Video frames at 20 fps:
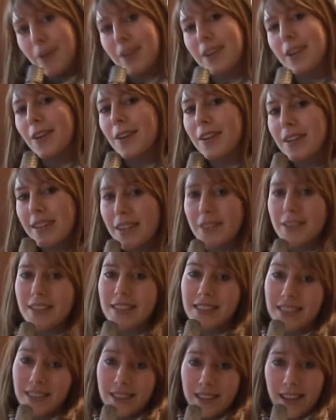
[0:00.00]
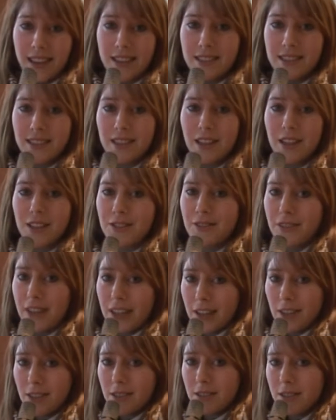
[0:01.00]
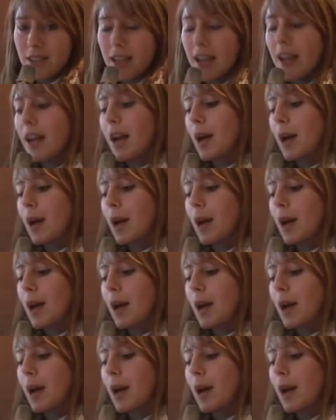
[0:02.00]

We are currently at the CES in Las Vegas,